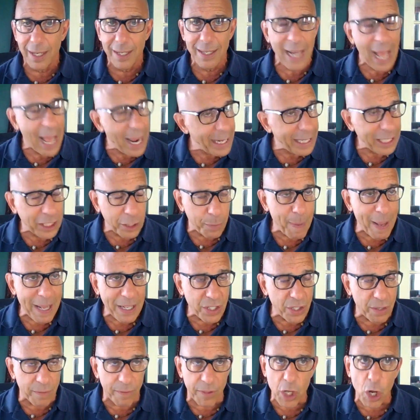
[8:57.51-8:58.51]
Not
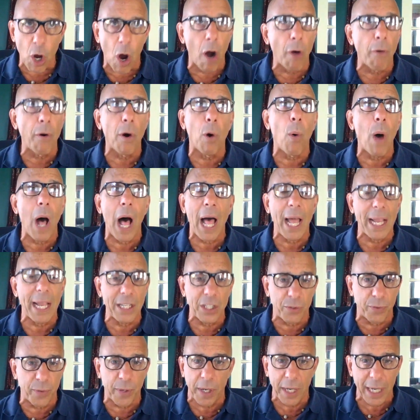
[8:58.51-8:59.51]
expensive. The ROI
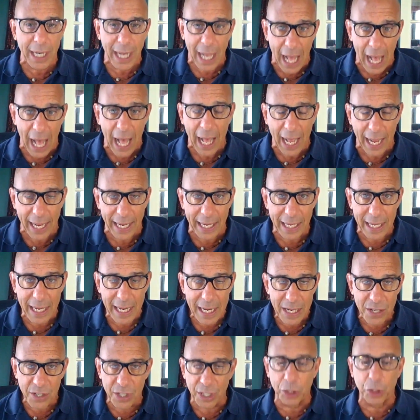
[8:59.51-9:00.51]
is very high.
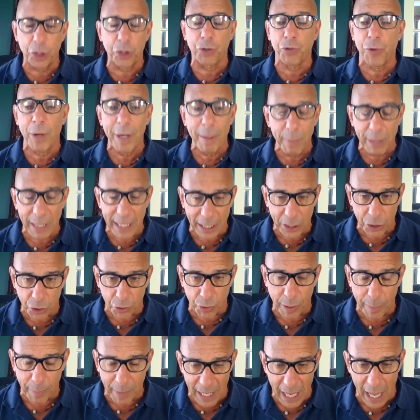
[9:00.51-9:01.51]
It's extremely,
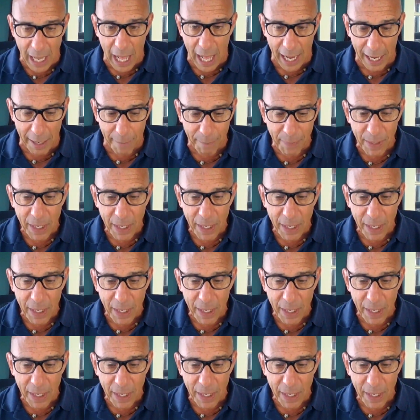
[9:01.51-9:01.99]
extremely high.